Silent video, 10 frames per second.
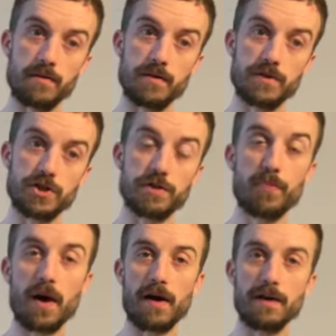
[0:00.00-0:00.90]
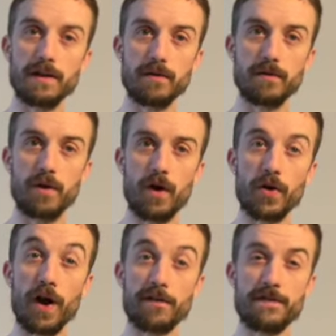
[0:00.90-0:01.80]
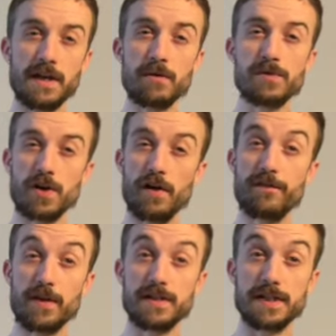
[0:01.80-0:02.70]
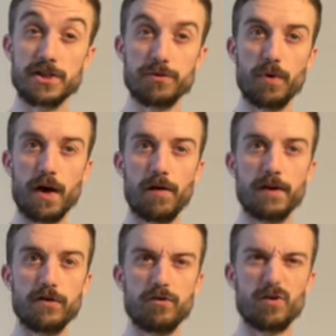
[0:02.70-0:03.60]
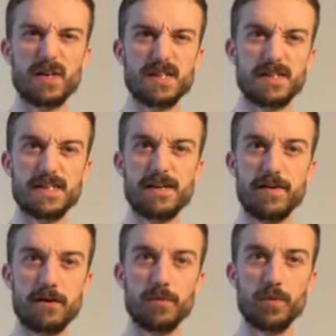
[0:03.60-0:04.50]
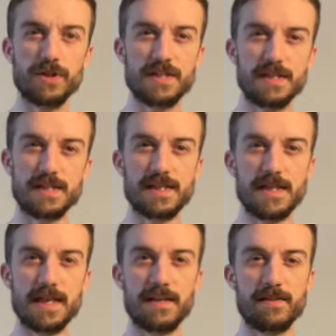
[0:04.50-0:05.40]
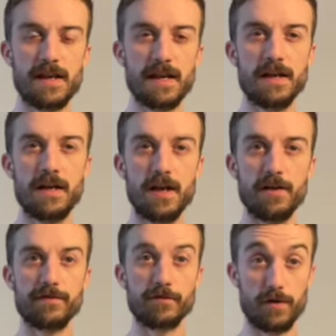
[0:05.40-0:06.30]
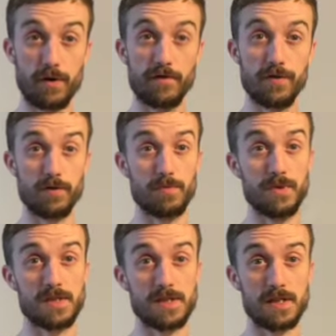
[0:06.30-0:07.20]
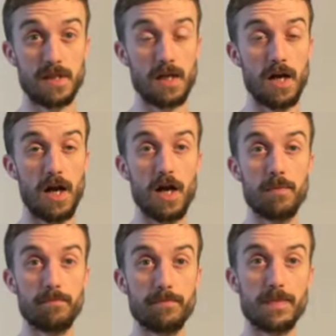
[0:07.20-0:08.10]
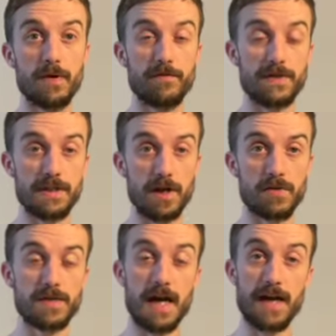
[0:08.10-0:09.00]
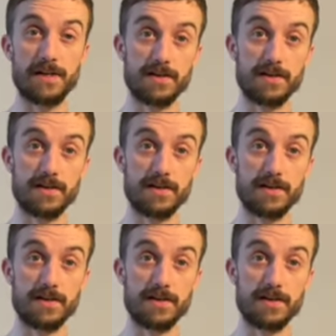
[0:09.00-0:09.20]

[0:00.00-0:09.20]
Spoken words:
She put out a little, I think it was on her first day, she put out a little request to see if anyone wanted to see anything through her Vlogmas videos, and